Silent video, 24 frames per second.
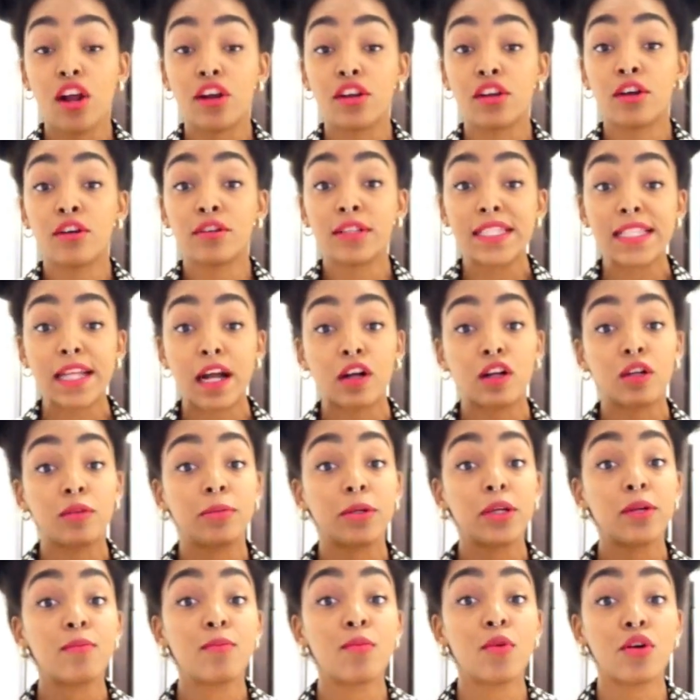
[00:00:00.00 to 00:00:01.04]
No, it's not going to
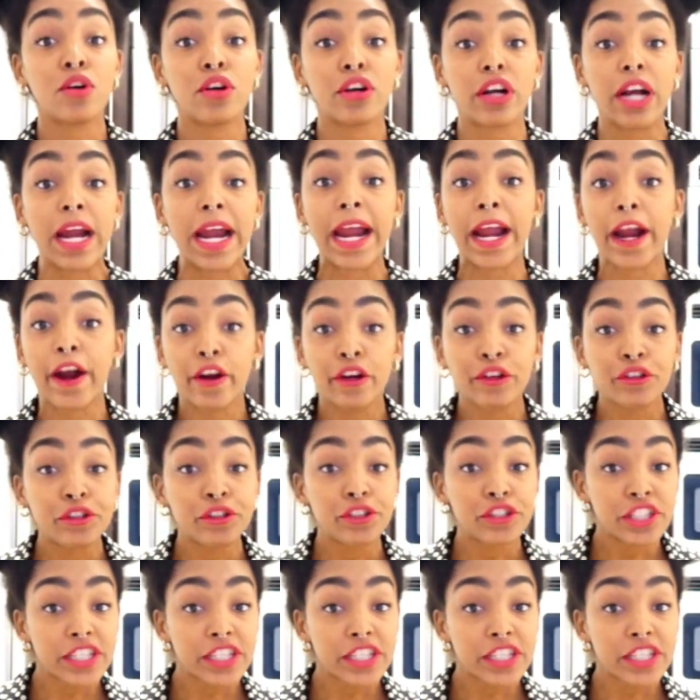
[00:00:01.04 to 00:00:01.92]
put more hair in your